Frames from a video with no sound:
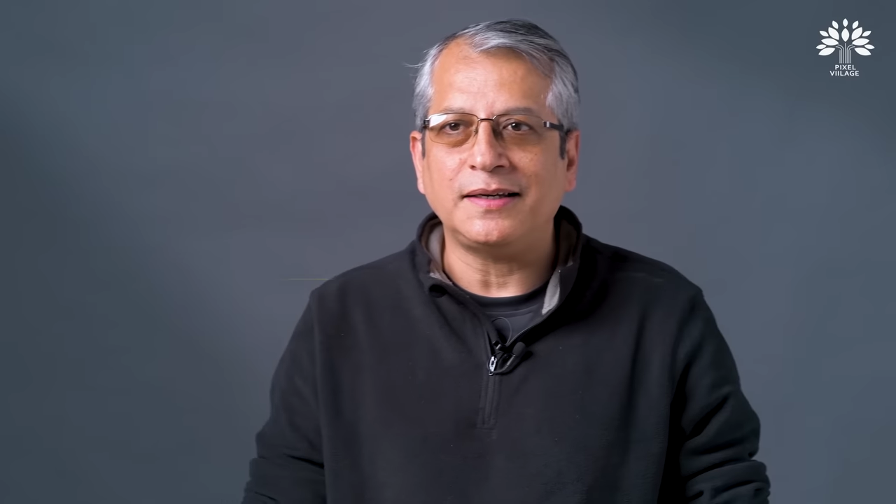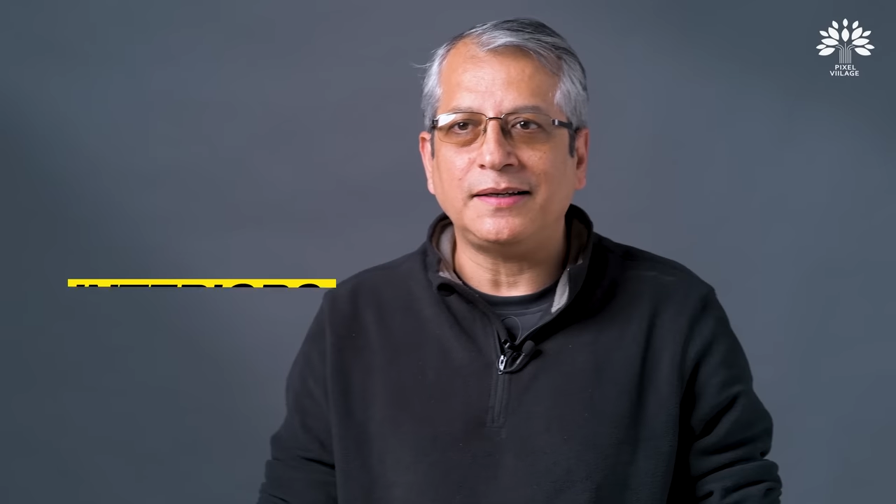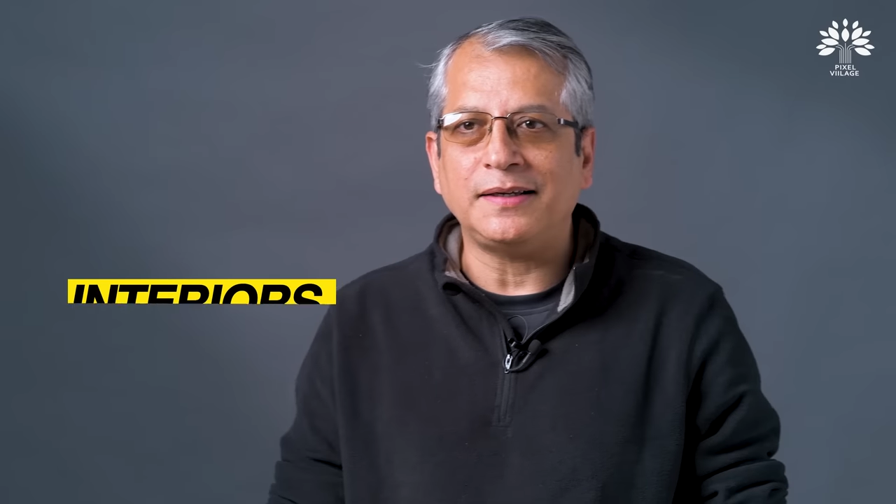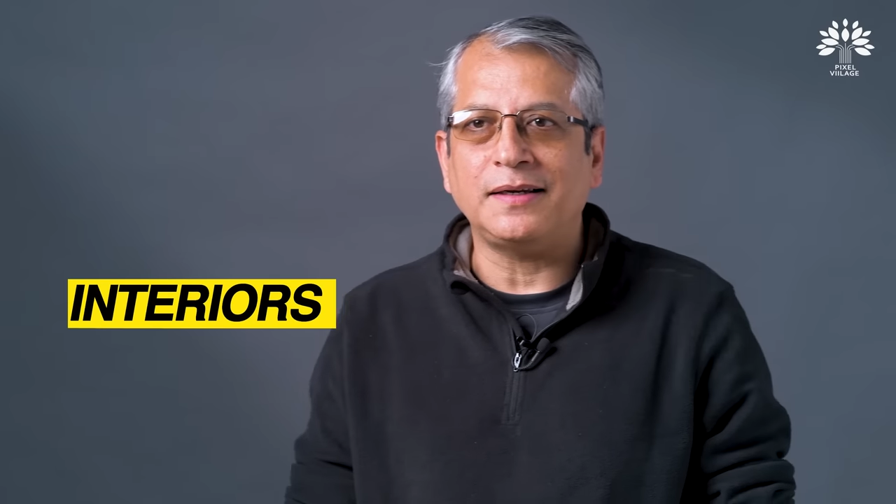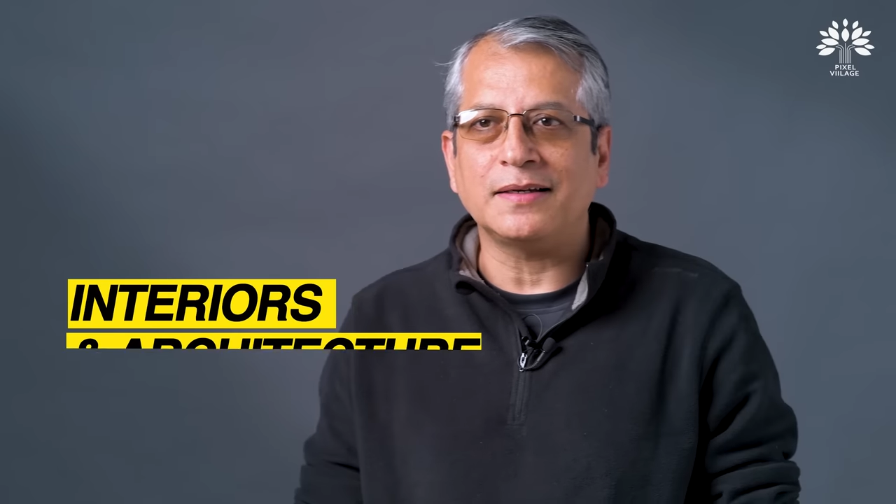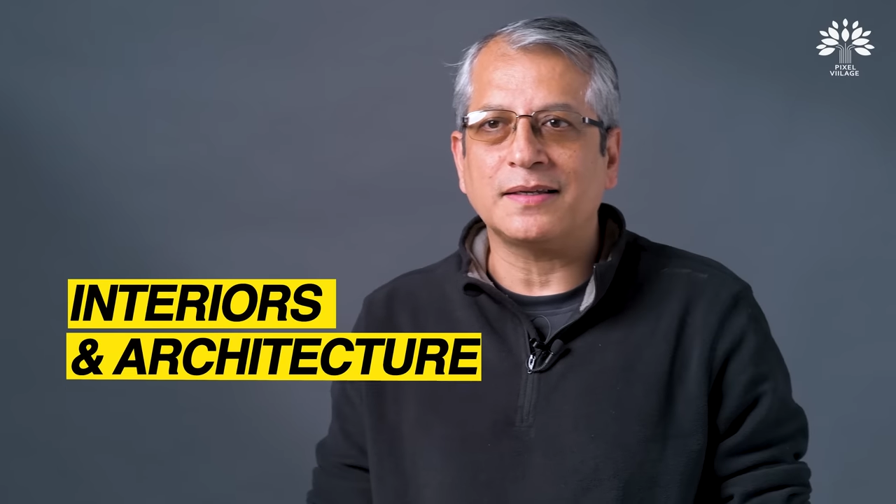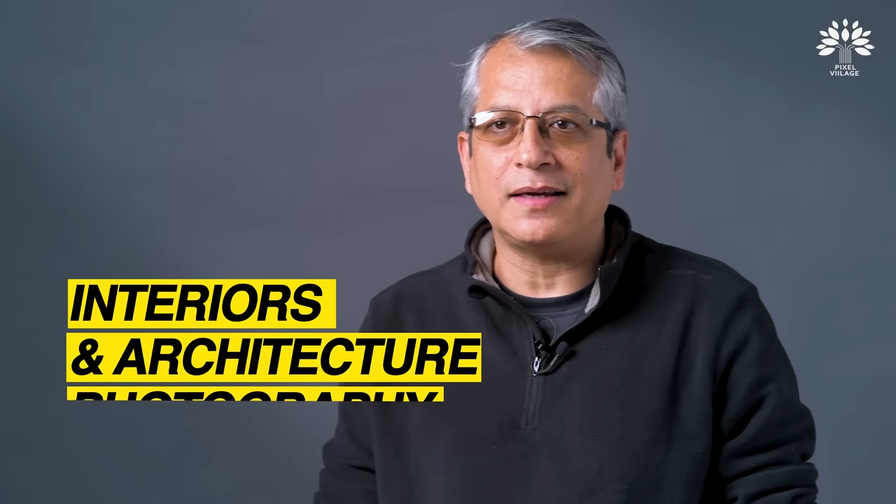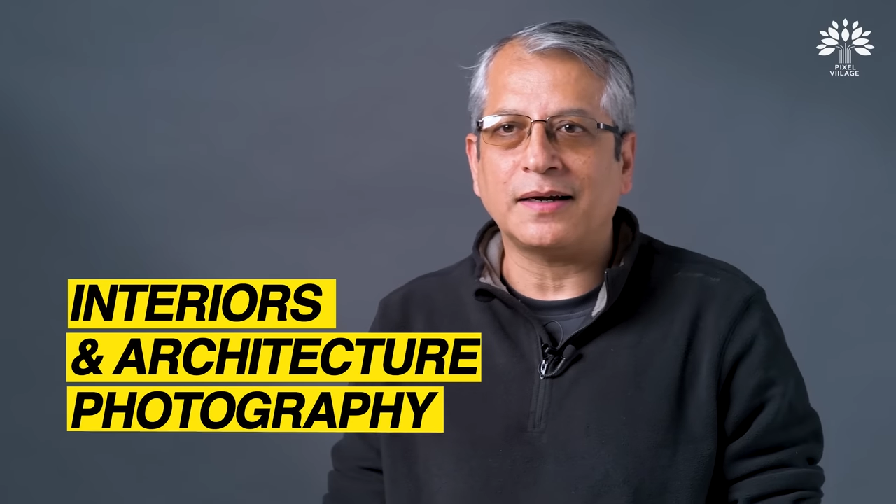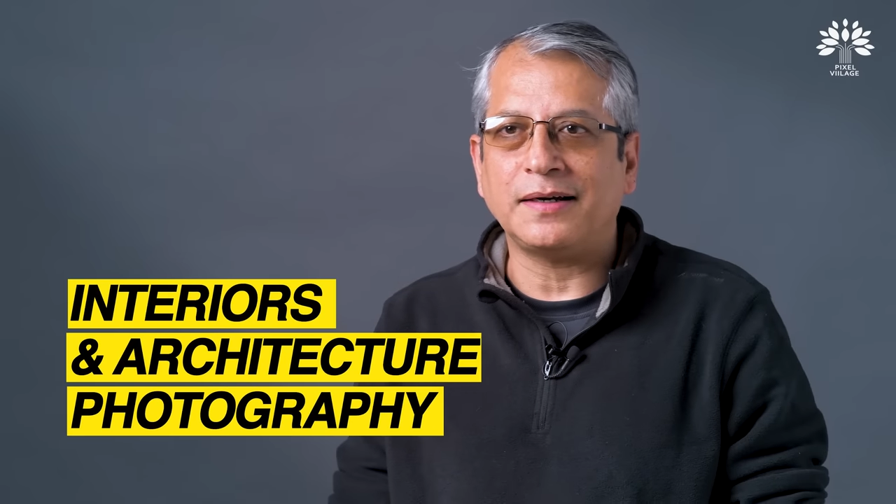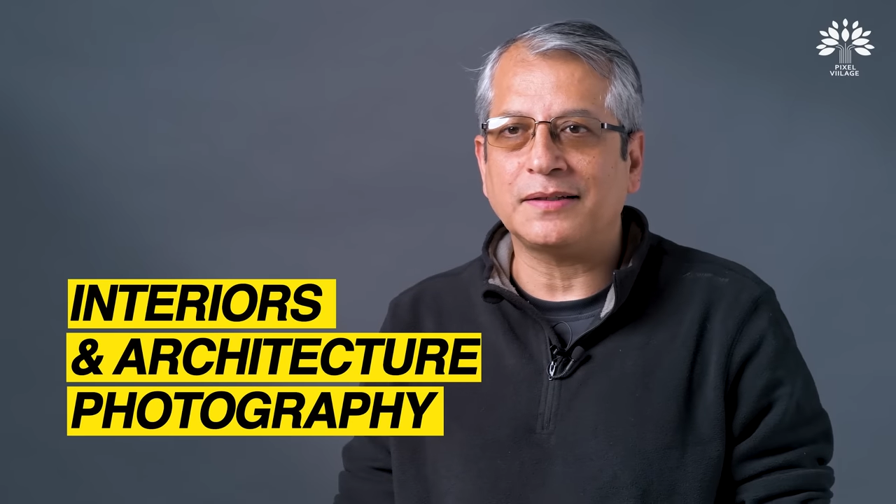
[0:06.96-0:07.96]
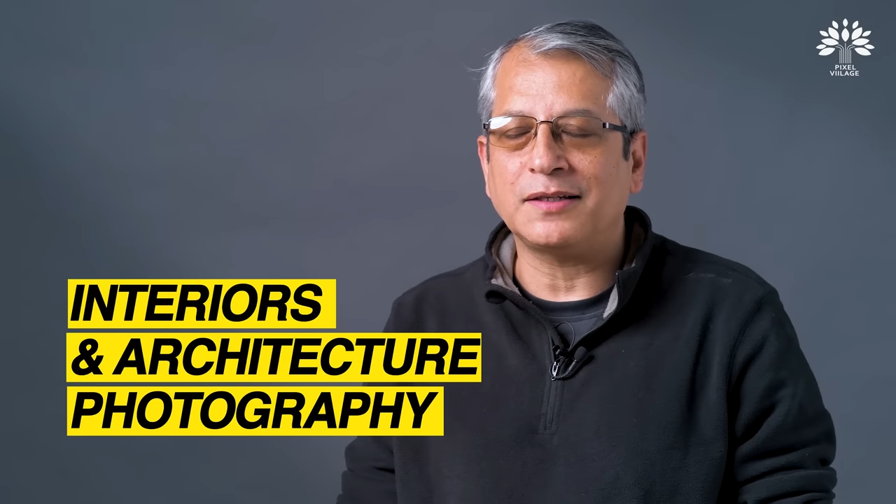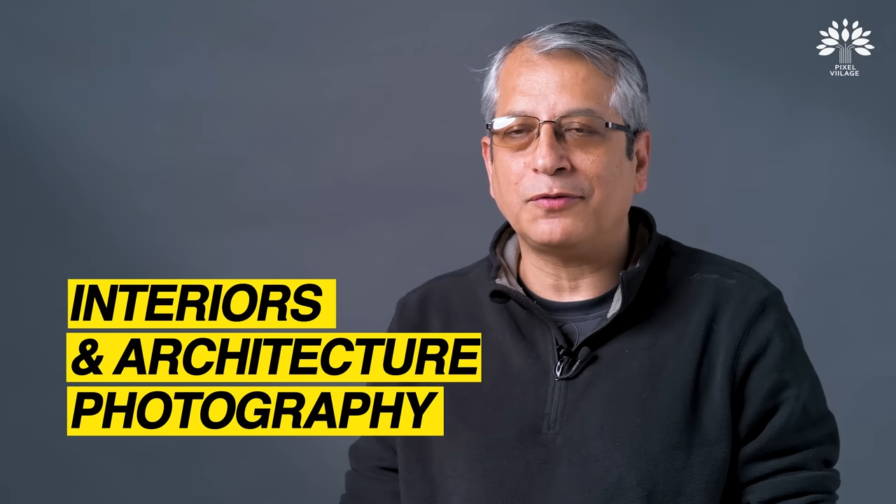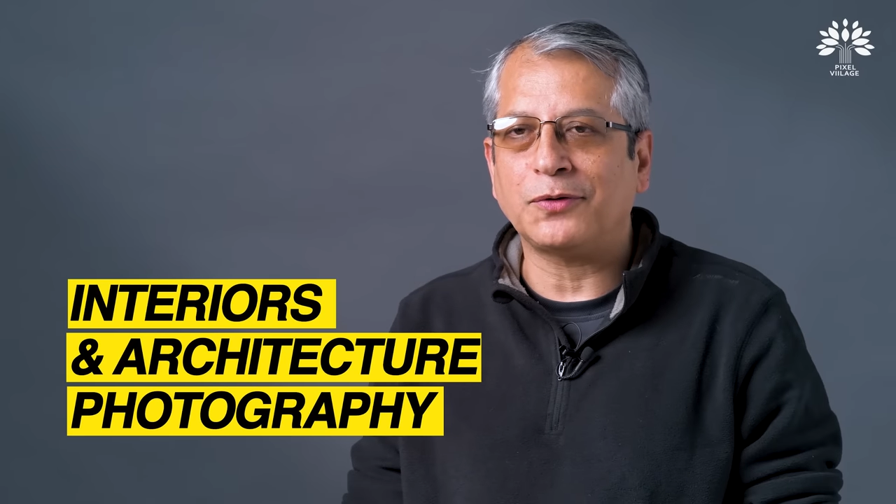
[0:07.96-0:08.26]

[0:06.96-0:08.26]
in interiors and architectural